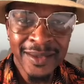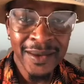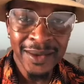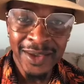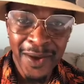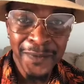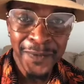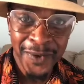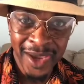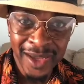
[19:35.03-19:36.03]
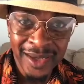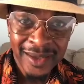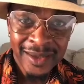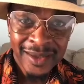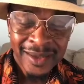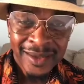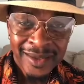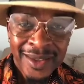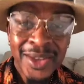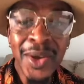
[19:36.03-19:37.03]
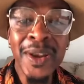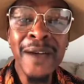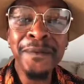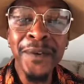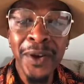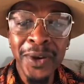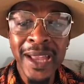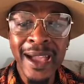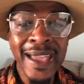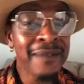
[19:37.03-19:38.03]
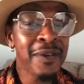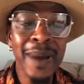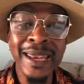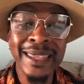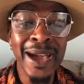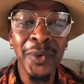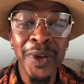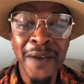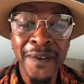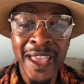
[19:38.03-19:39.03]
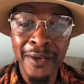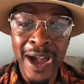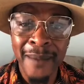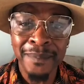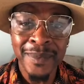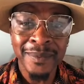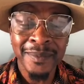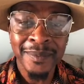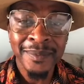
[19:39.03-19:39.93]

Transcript: You're afraid? Down in Florida, everybody can own a firearm.